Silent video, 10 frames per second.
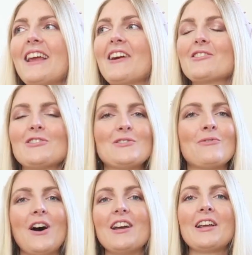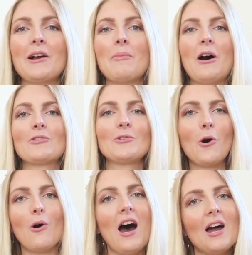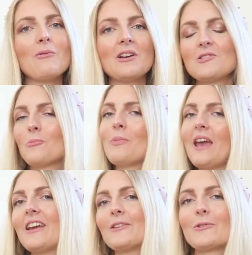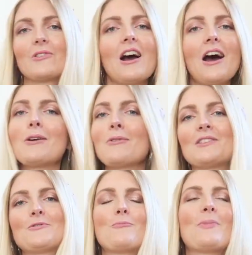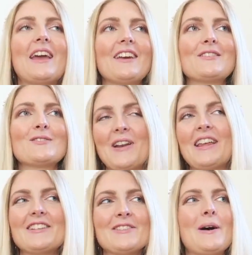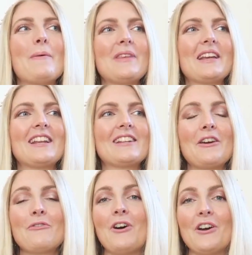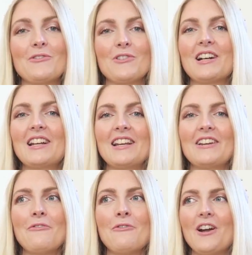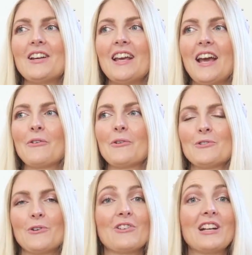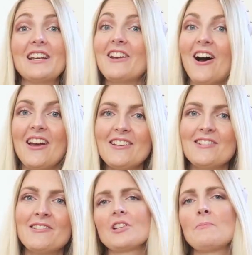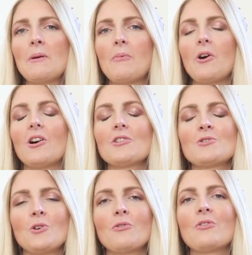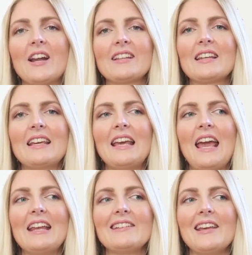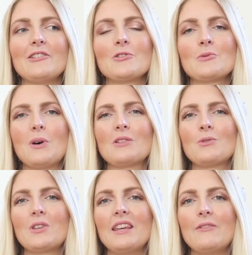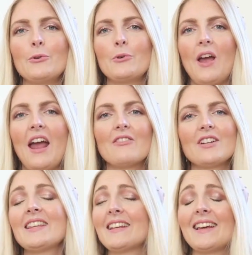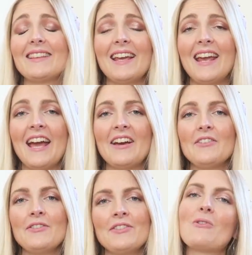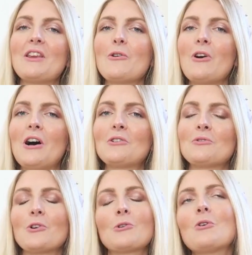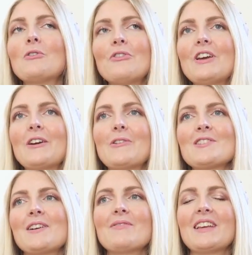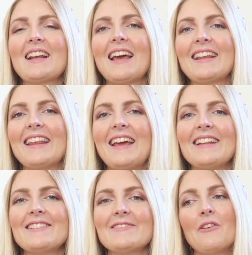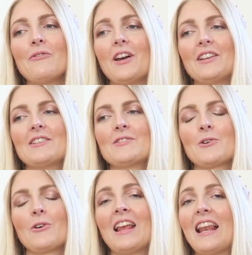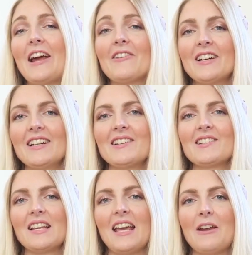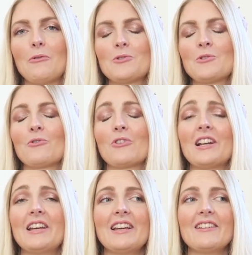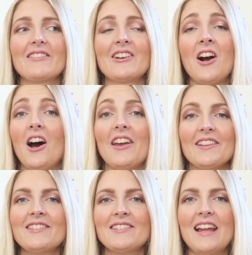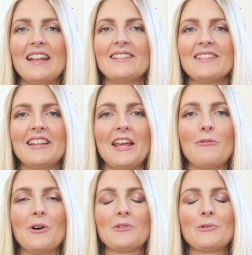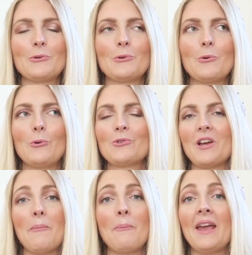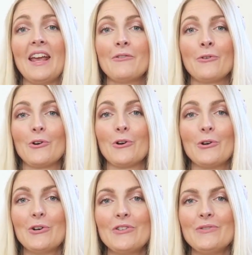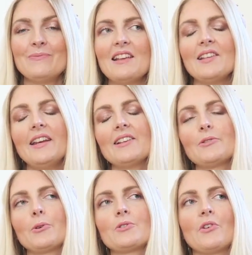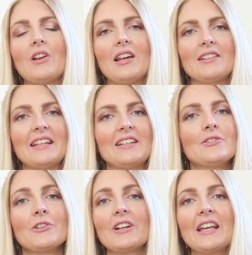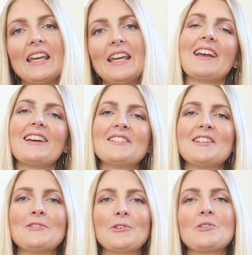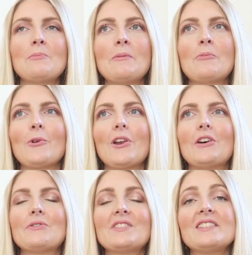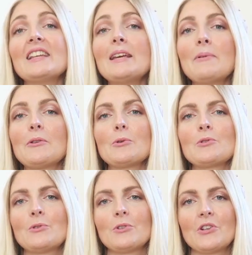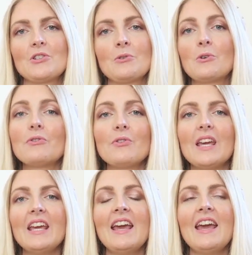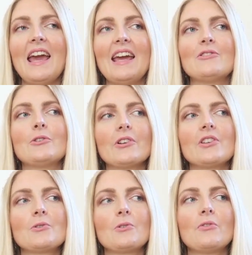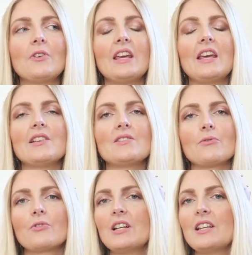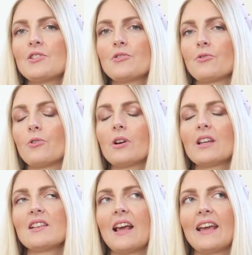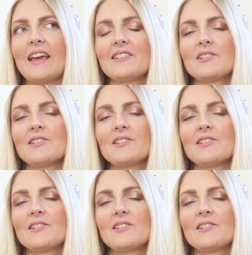they are just fighting about no I want to pay it or I want to pay it so that is something that I find really funny and also really nice Turkish people are so friendly and they just want to give you everything that they have so when you go out for coffee or something like that I find it so hilarious and also really kind that they want to all time pay for you I see this also a lot in Turkey like I said Turkish people love tea but also Turkish coffee and Turkish coffee is really strong. It's like an